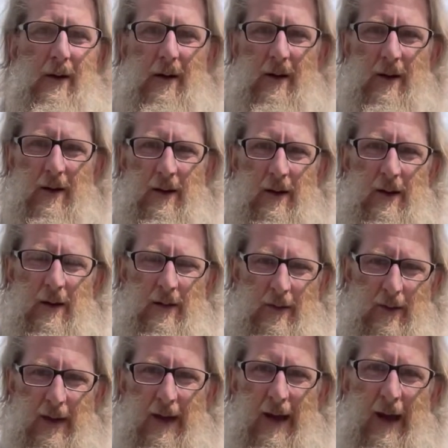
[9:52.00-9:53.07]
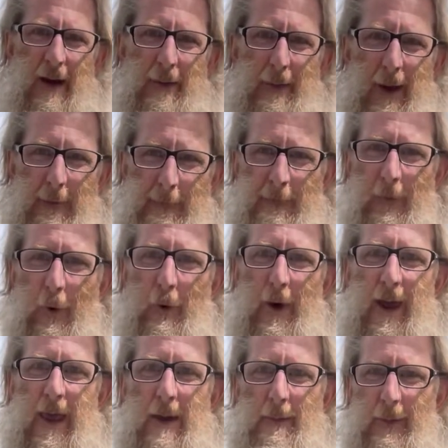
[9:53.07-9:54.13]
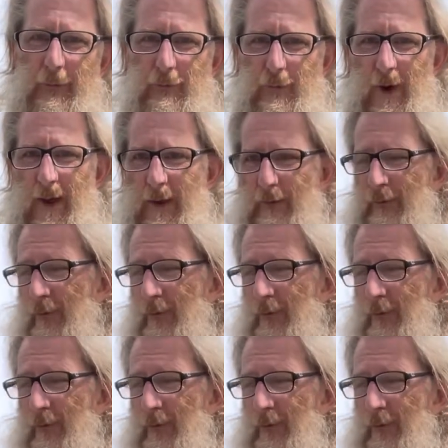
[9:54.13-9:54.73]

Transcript: at about 4 a.m. Australian